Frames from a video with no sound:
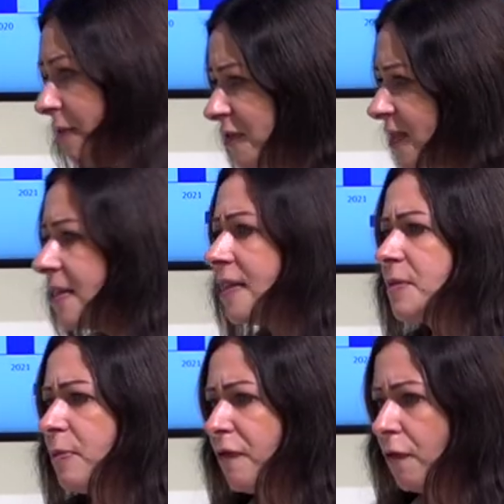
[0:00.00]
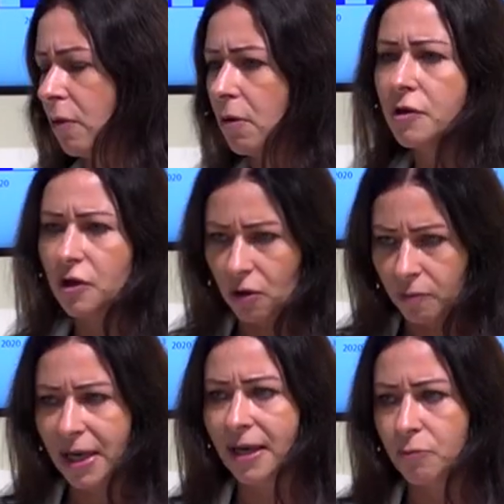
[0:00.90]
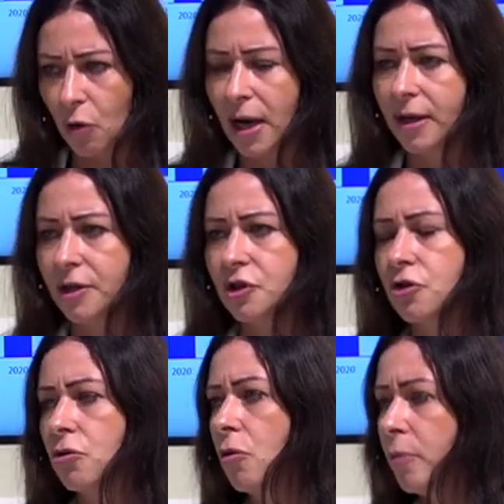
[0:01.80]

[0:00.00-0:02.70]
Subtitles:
but we've seen this before. You know, we can work it through.